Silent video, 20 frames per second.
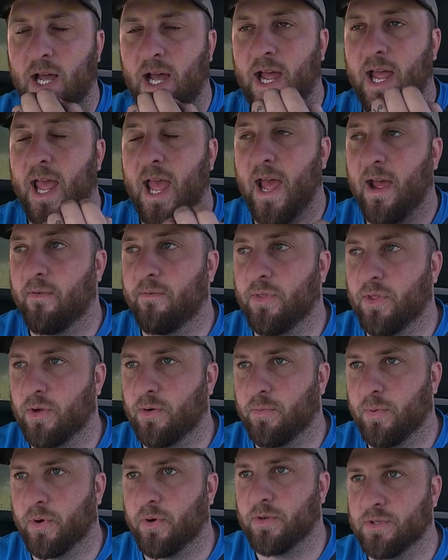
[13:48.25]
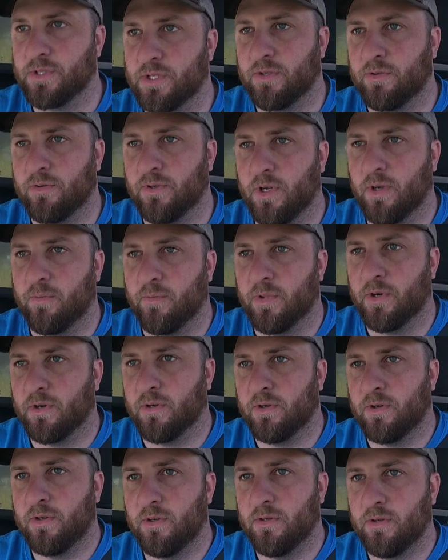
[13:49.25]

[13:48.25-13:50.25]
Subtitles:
I have their personal number,